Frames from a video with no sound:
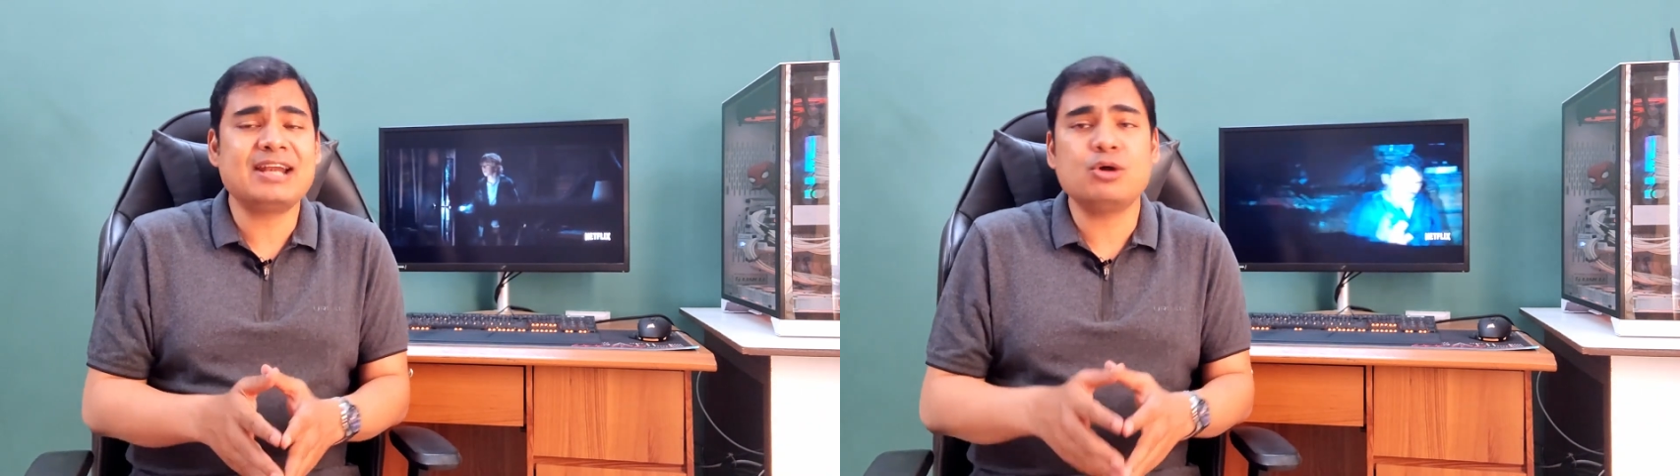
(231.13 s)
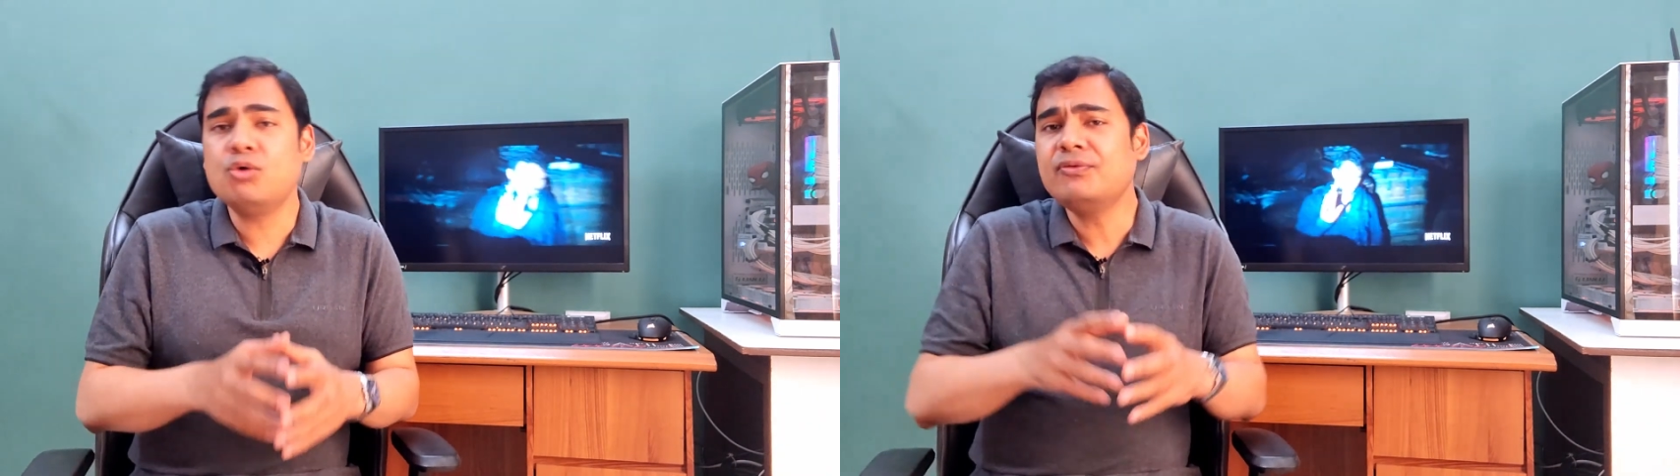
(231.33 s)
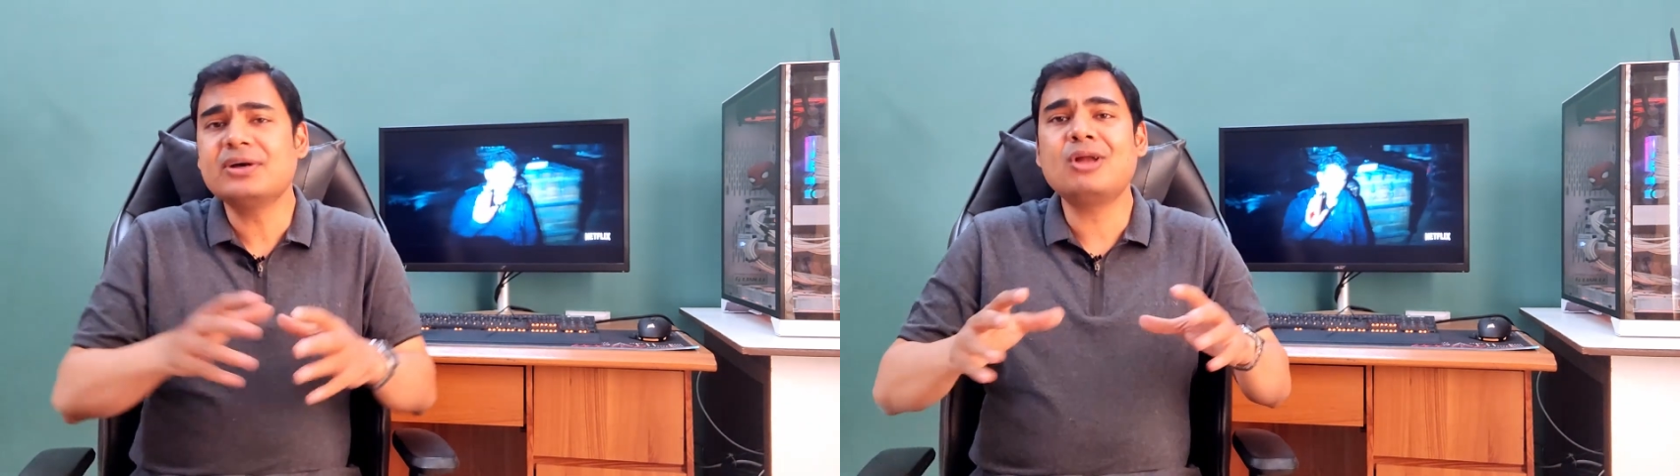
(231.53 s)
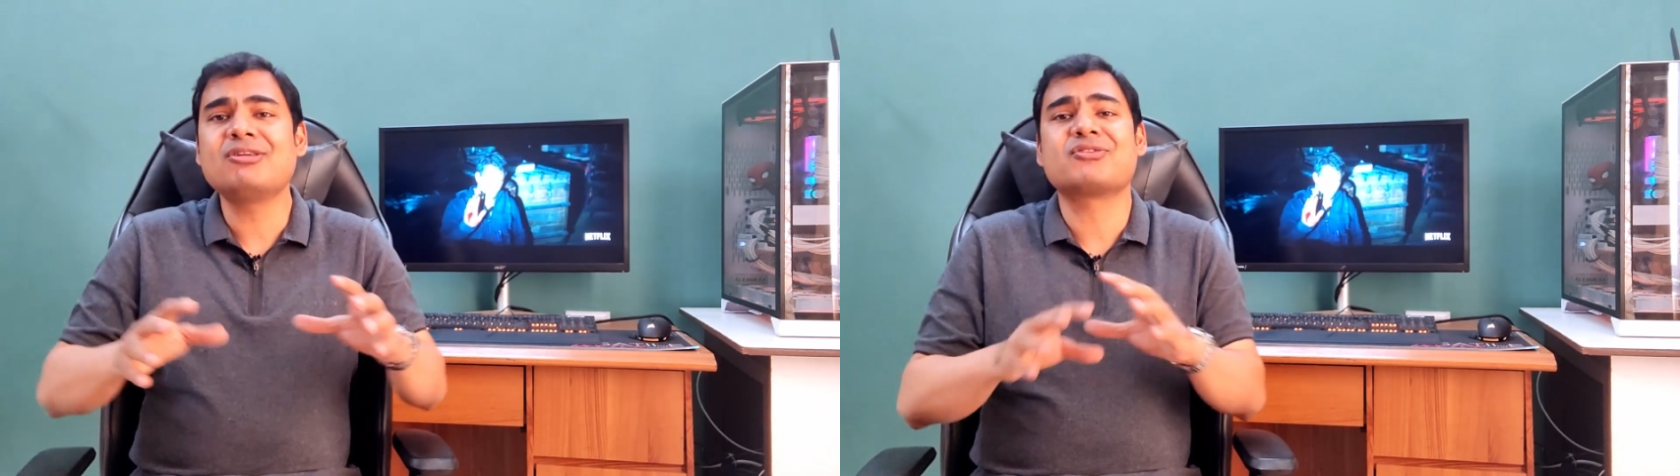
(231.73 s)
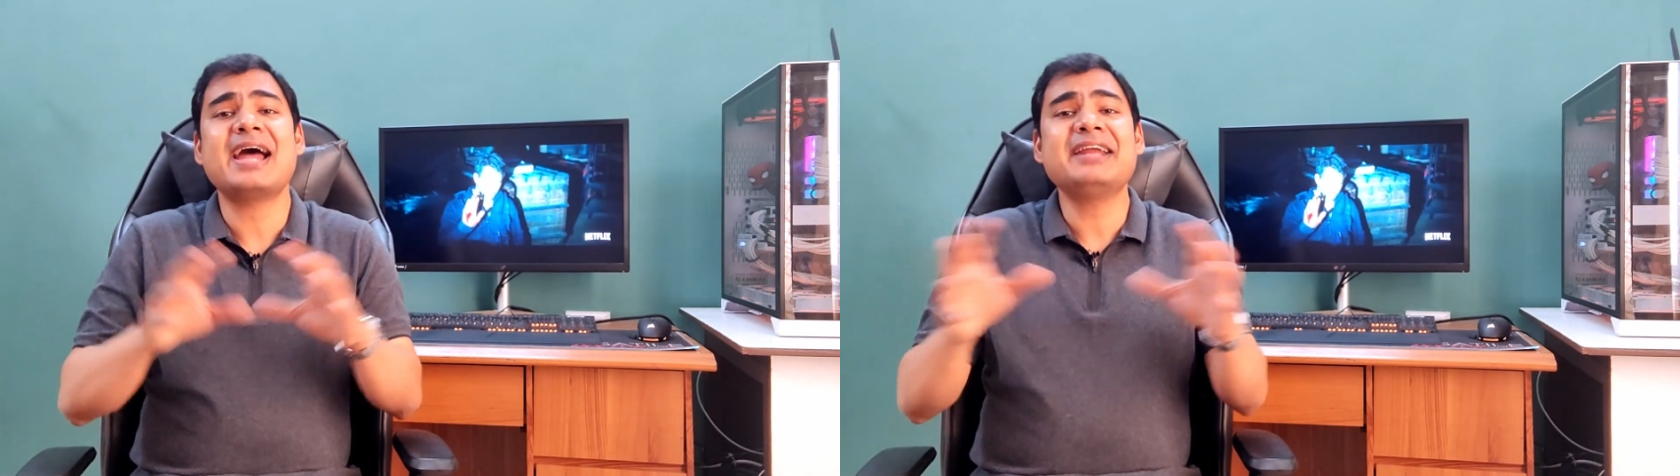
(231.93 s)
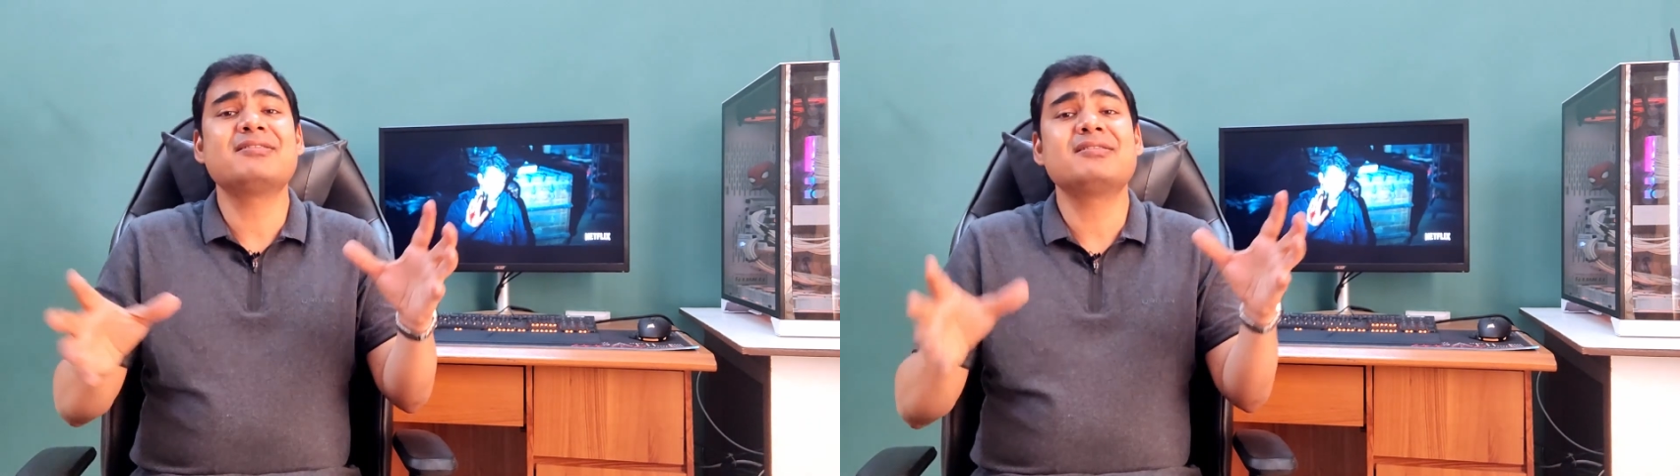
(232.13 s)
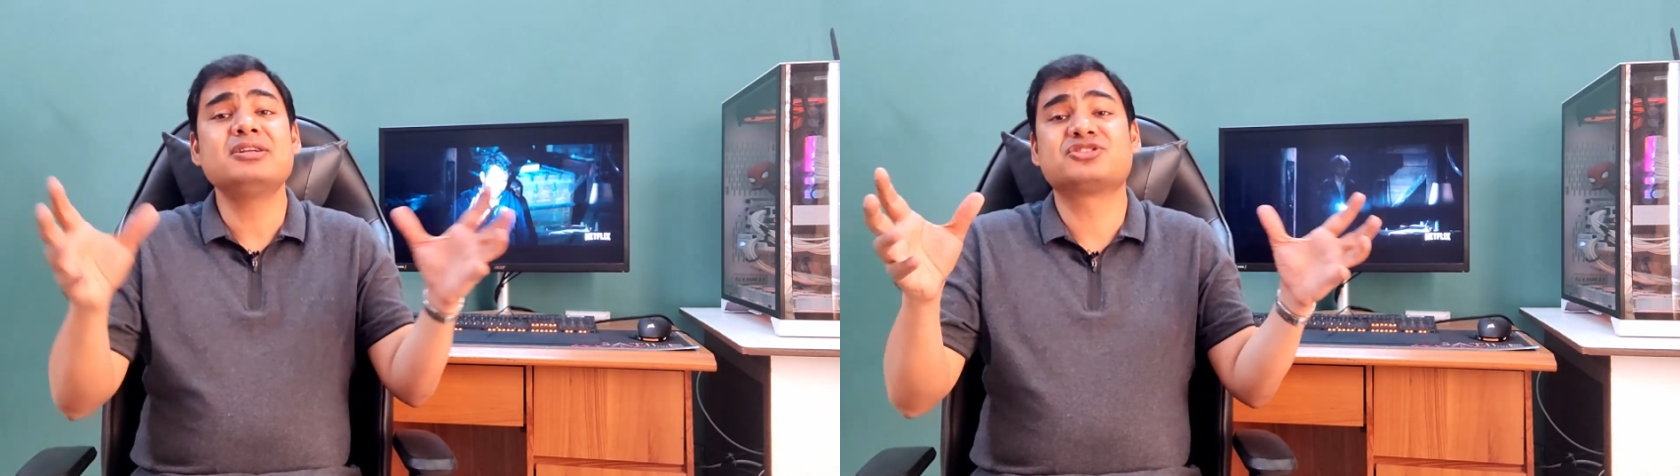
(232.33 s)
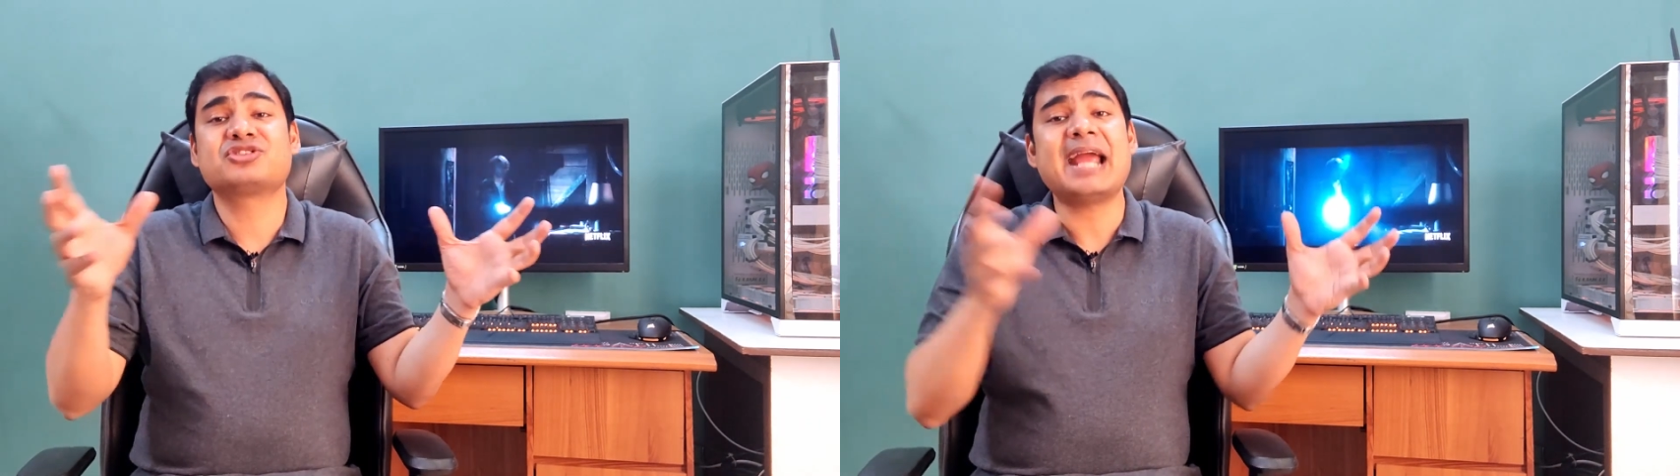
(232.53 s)
and overall Ryan
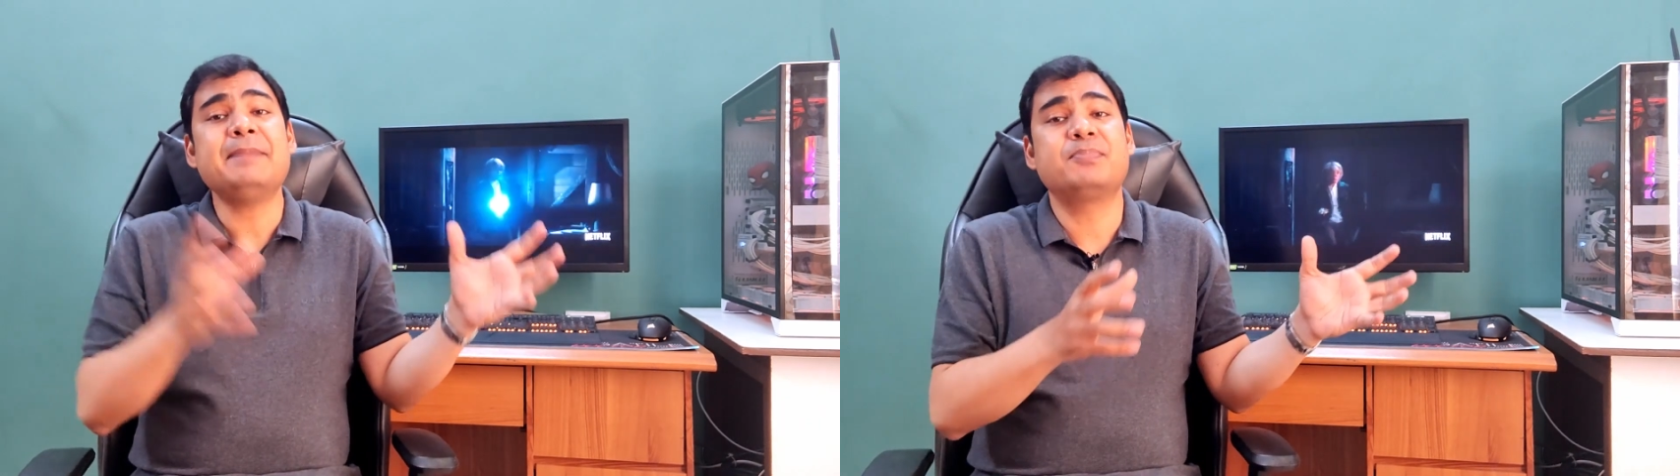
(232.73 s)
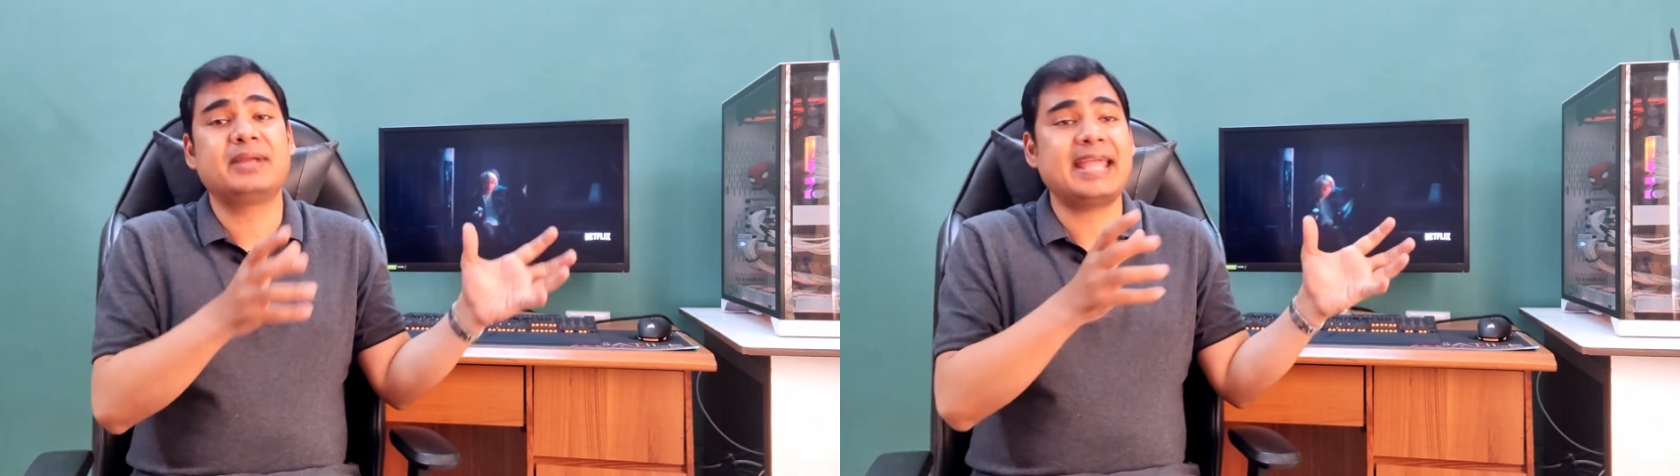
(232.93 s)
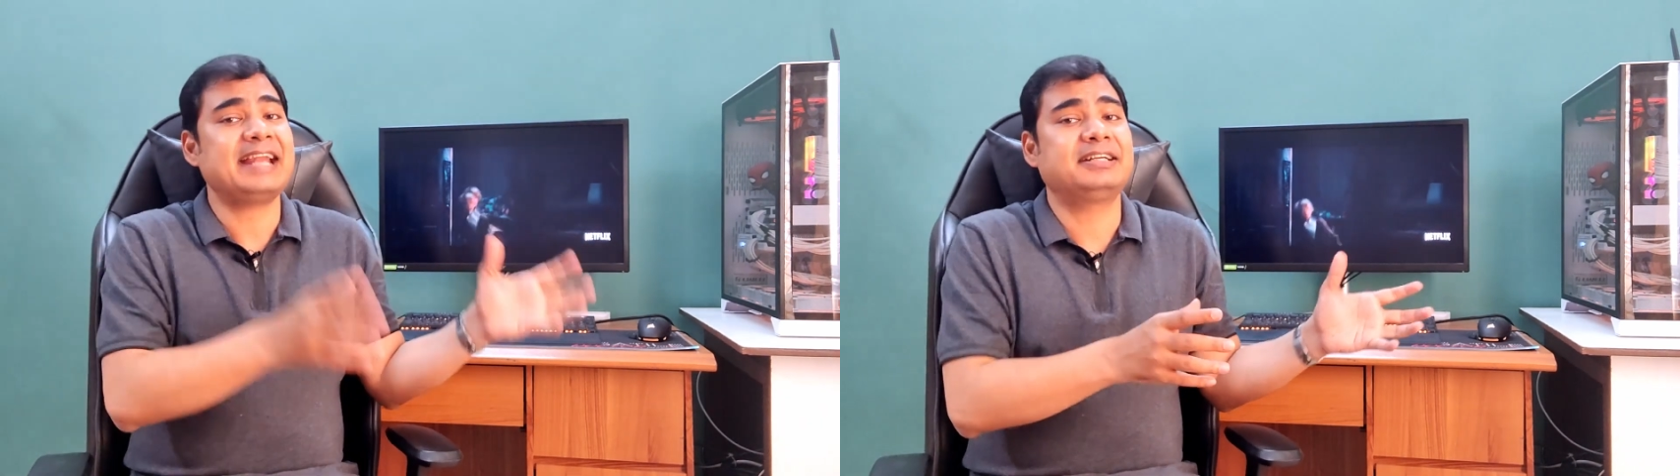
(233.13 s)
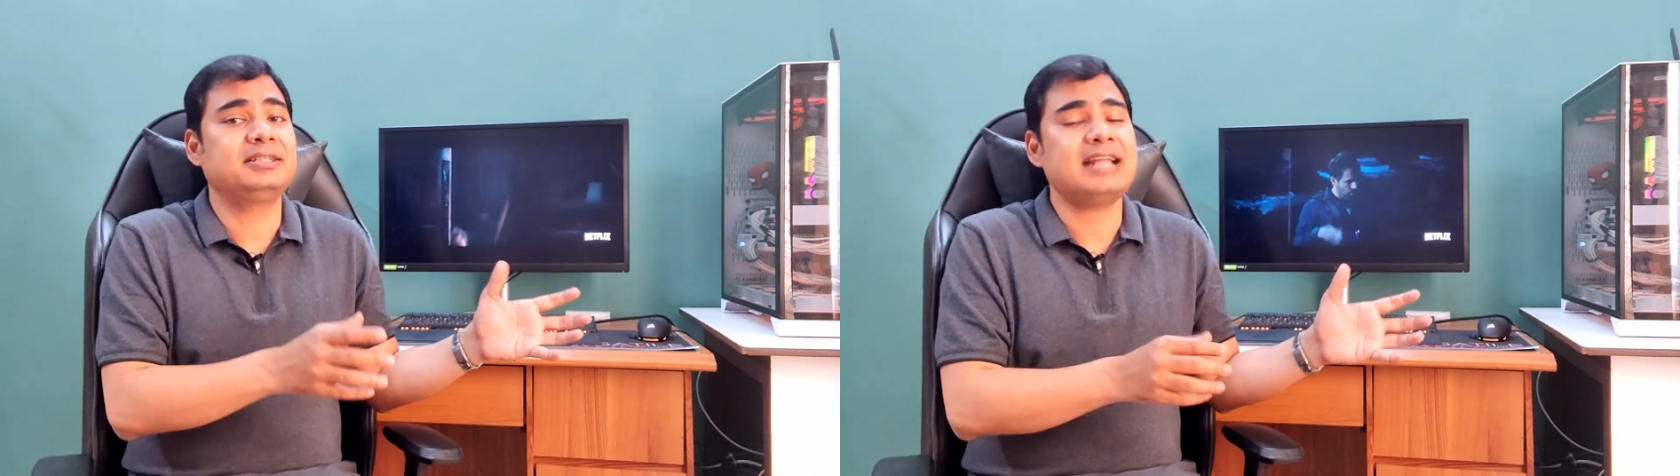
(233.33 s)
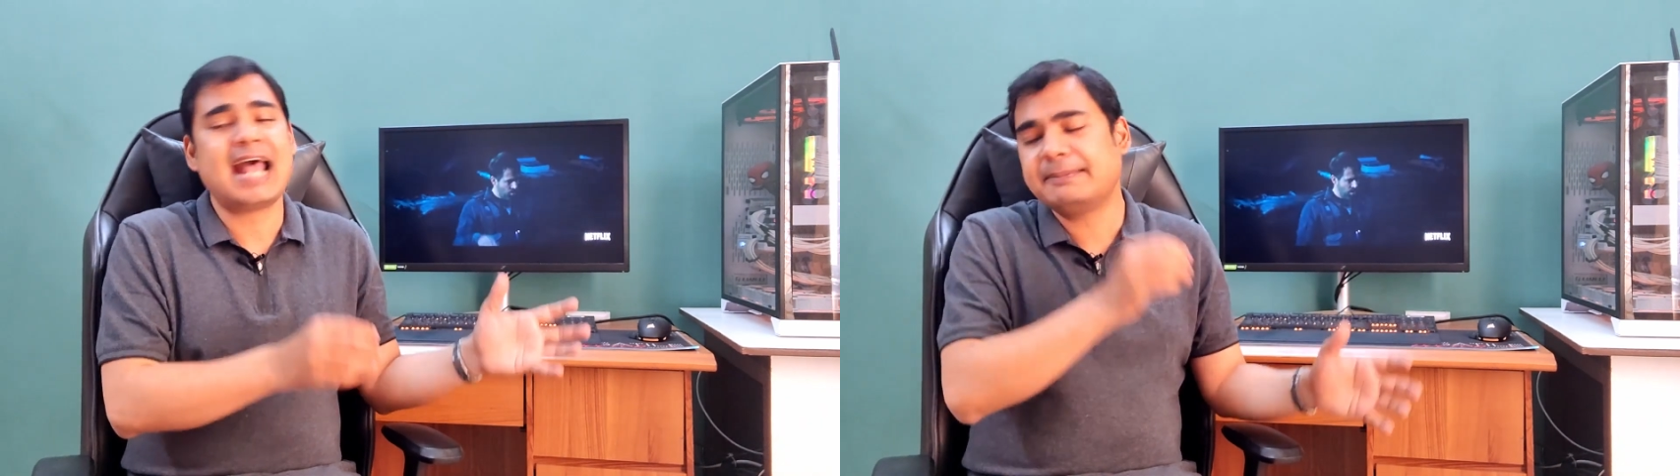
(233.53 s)
Reynolds type character